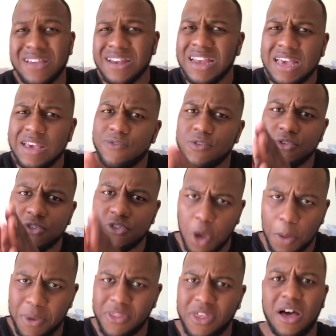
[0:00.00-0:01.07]
didn't even
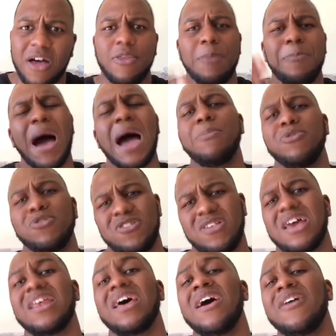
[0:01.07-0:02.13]
stop at that. The Bible
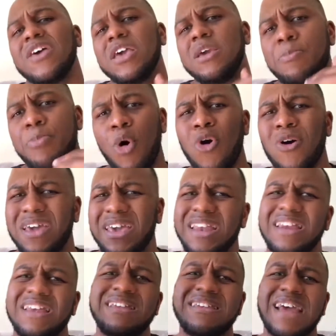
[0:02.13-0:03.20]
said that he brought
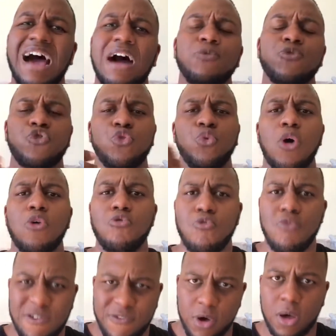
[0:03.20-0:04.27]
Gideon down to a
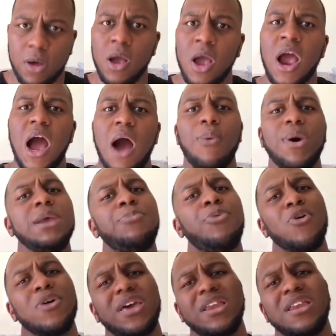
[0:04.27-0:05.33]
river. And when he
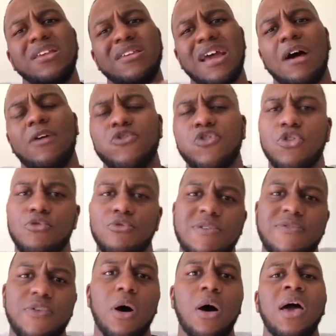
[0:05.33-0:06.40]
brought Gideon down to the
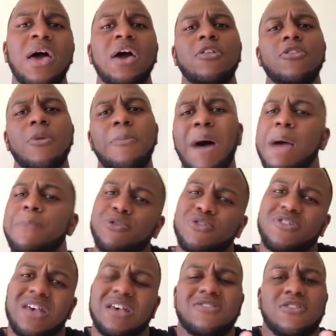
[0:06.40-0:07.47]
river, the Bible
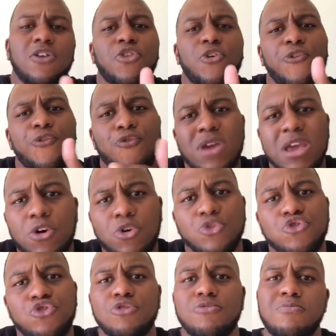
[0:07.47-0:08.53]
says that the
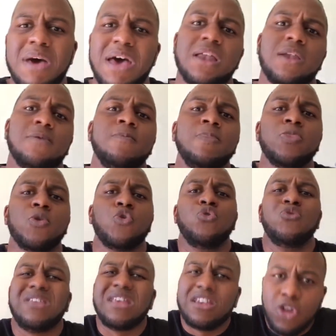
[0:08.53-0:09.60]
300 men who
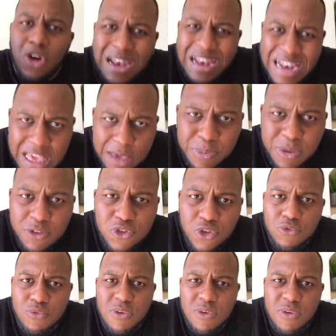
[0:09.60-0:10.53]
did not leap into the